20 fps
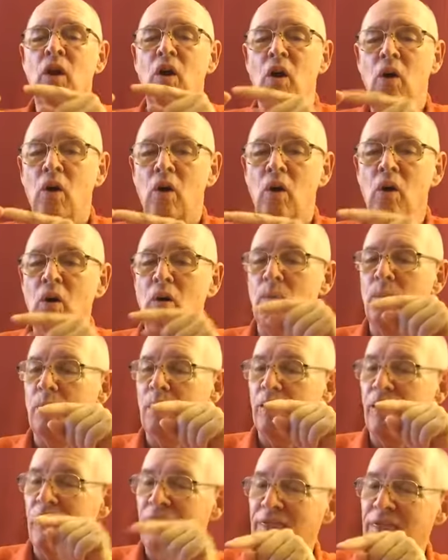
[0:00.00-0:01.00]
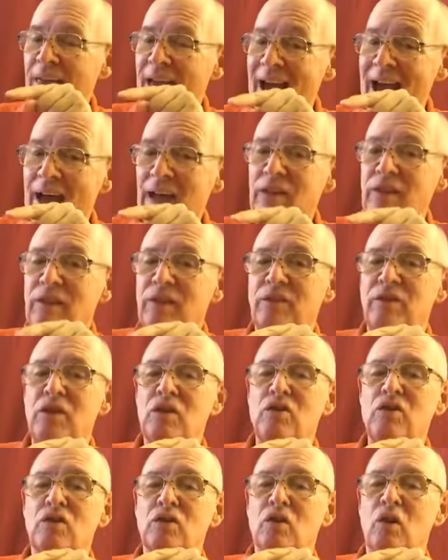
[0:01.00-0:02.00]
Om, that, if
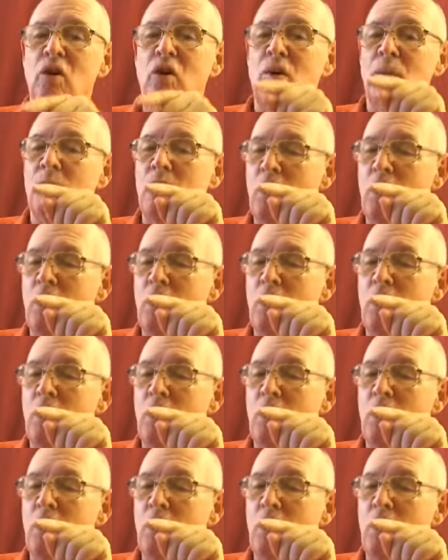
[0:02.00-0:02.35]
this is Om,